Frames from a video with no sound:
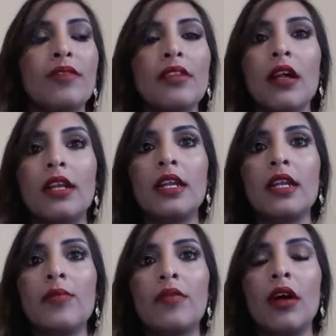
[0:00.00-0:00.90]

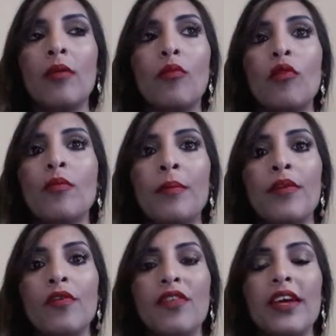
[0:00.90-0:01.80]
slightly warm
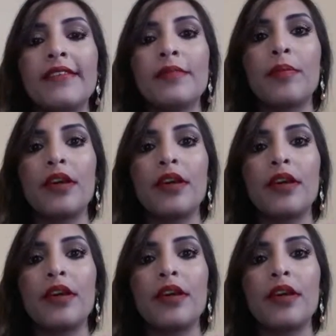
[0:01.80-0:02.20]
up your face.